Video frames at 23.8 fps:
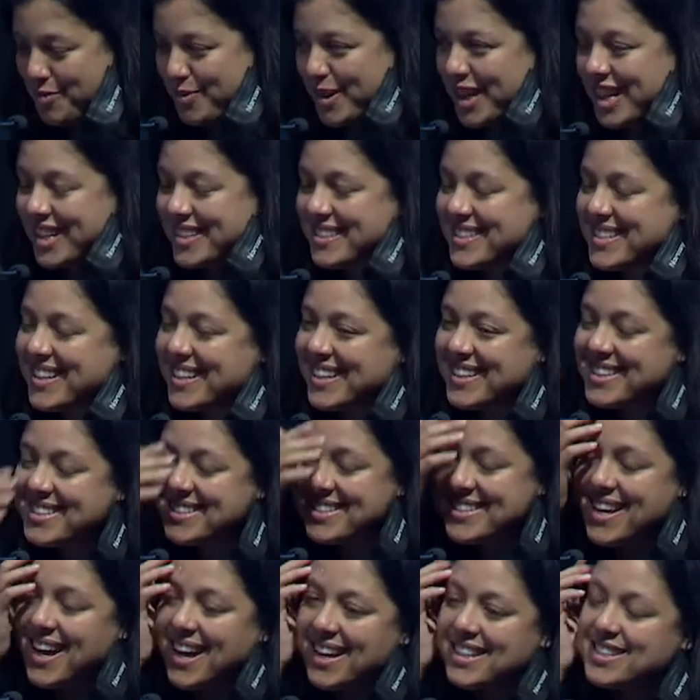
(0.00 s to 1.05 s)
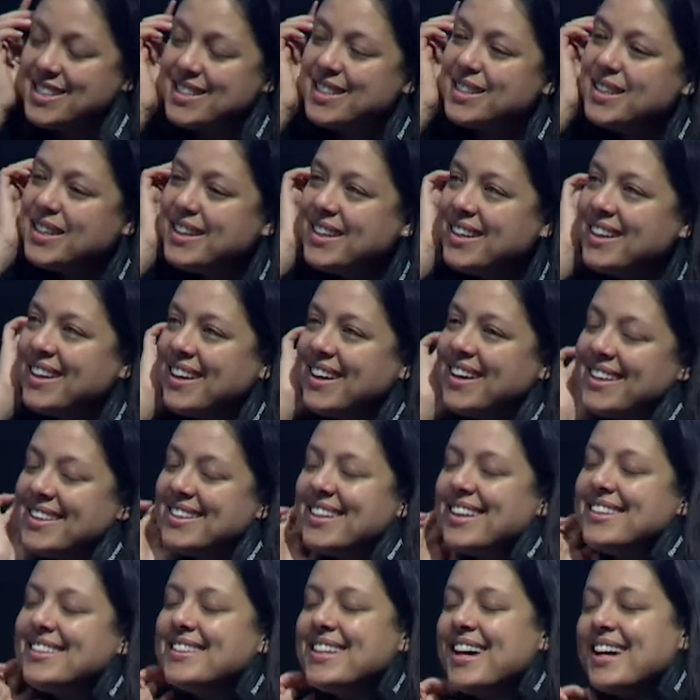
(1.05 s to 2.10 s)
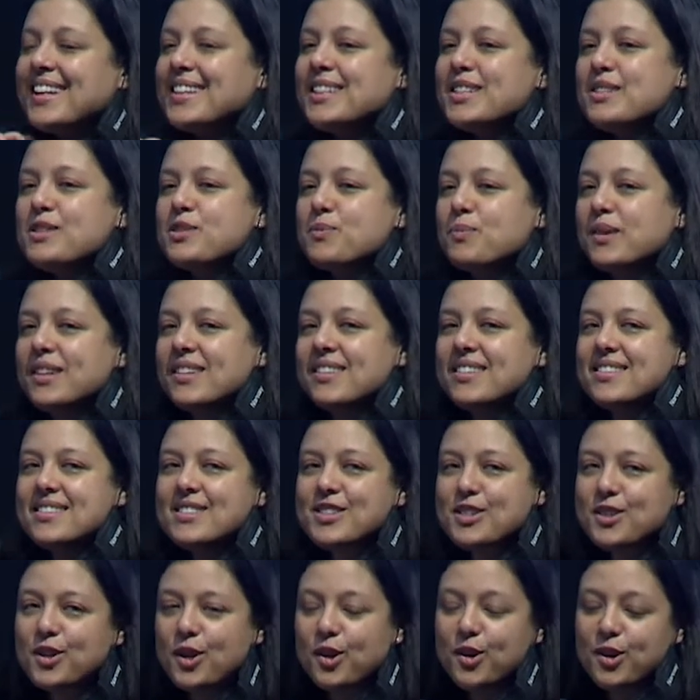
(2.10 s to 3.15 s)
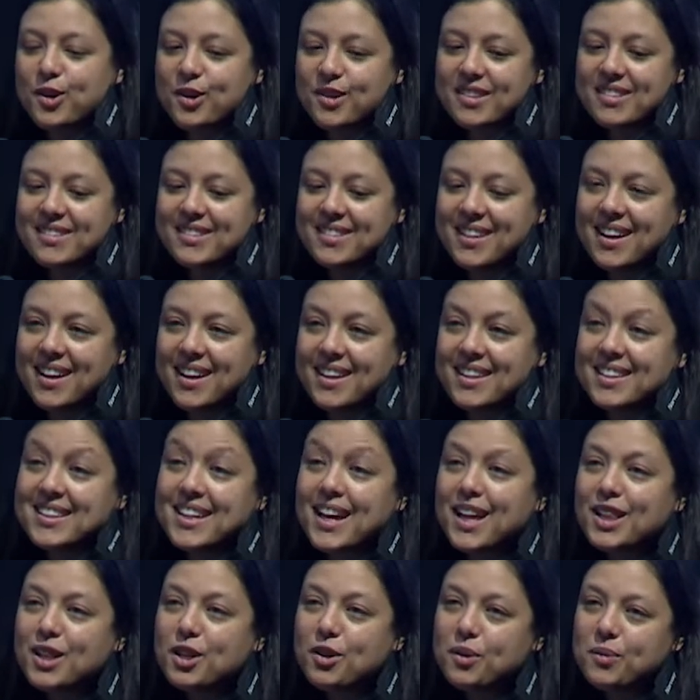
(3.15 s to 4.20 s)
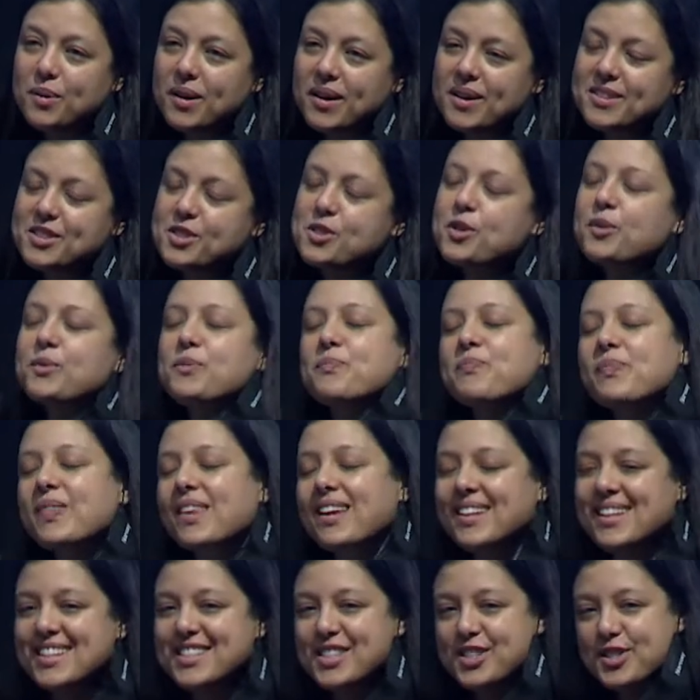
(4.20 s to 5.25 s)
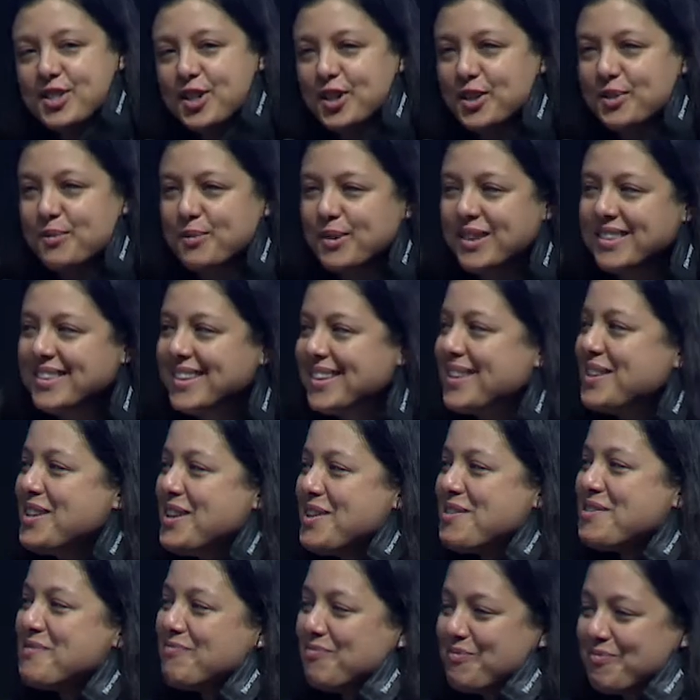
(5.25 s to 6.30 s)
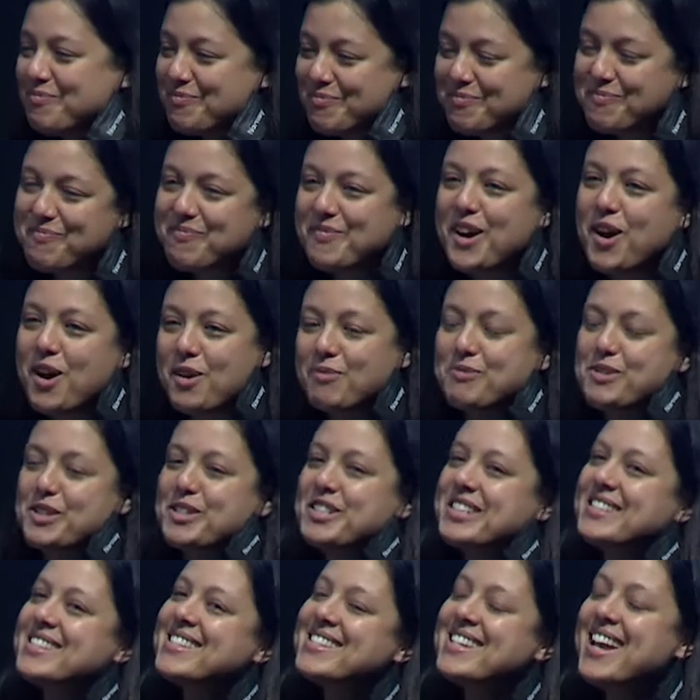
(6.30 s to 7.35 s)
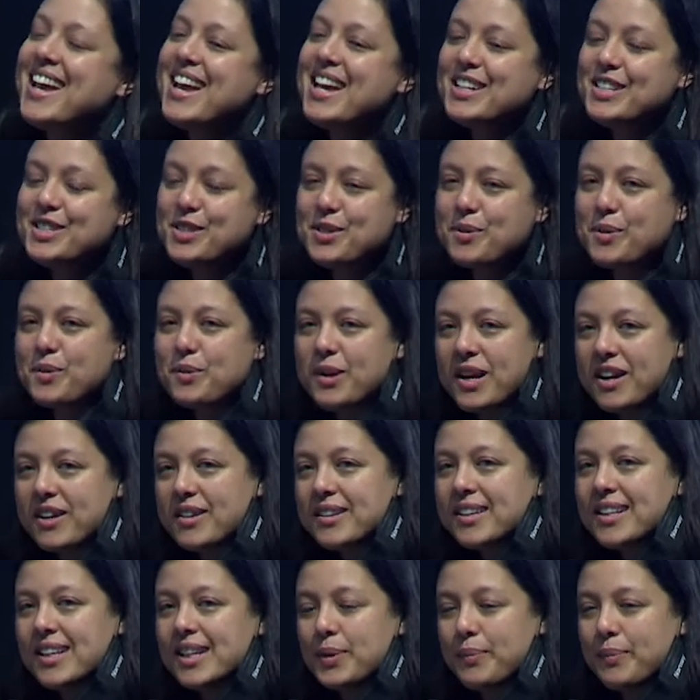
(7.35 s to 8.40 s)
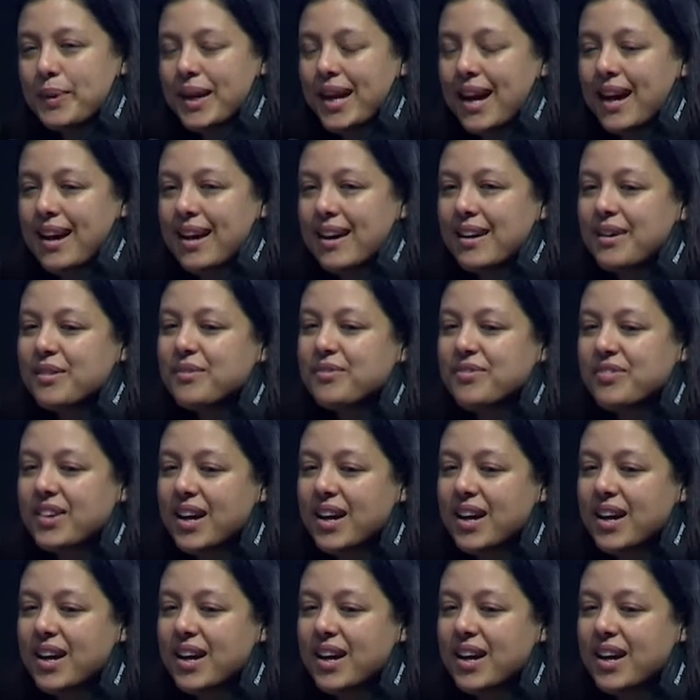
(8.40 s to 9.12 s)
because it is actually, that is what is called yellow. So let's start with the options. So currently we have